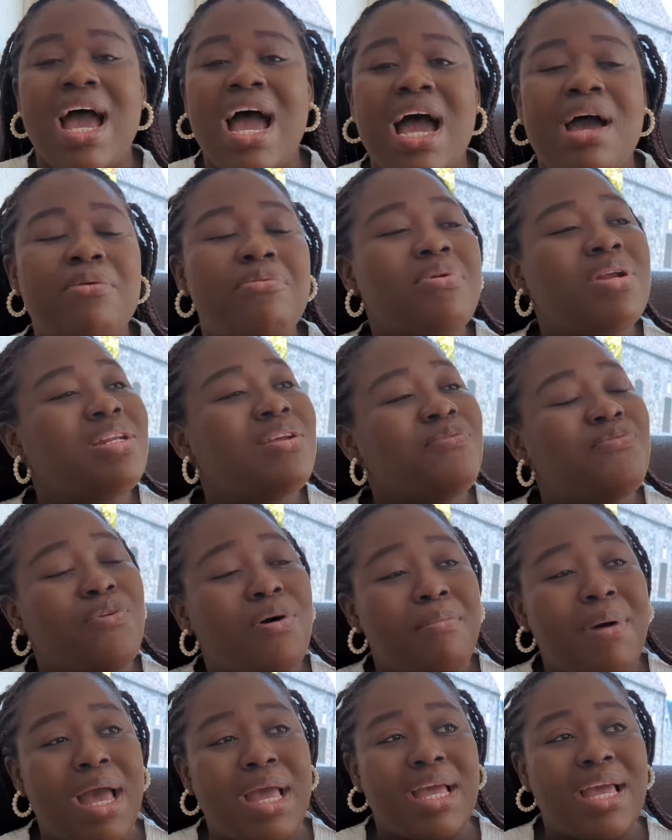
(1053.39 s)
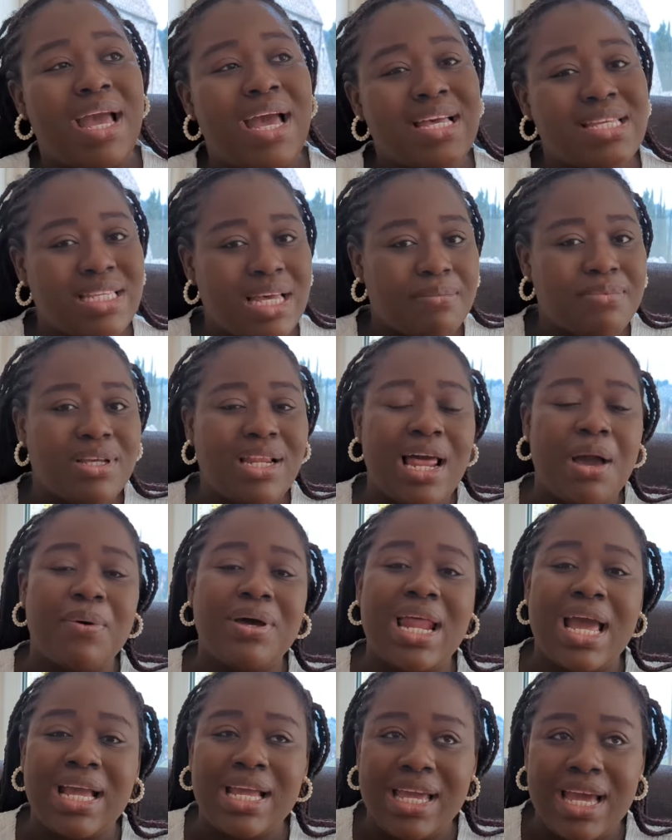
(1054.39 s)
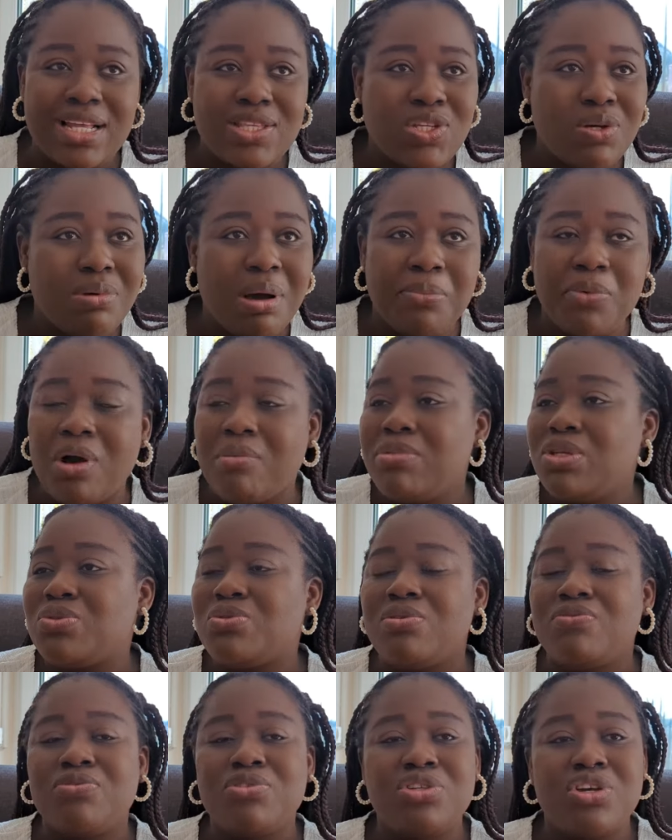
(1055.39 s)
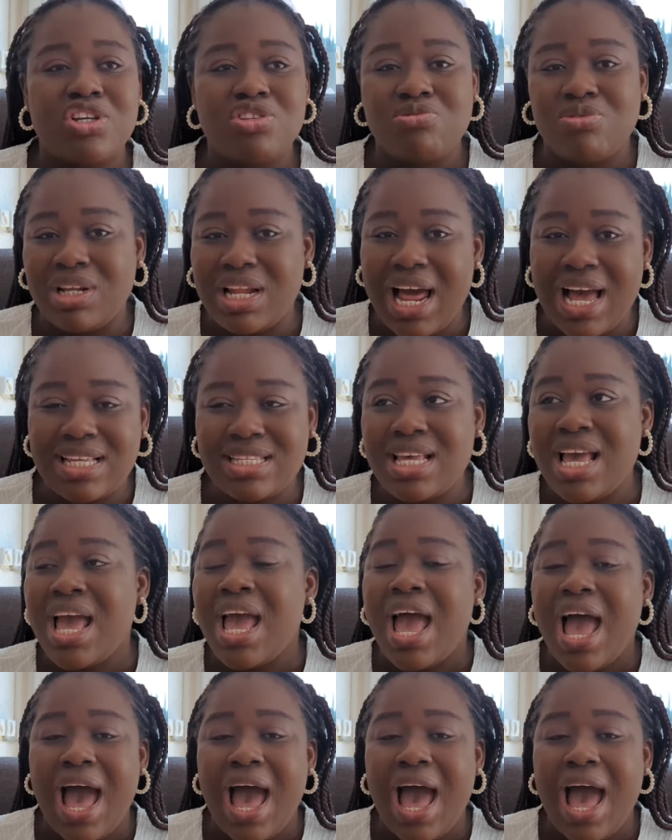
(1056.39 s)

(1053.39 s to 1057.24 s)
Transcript: And reading for my exam, it's not like when I get home I'm coming to even just relax.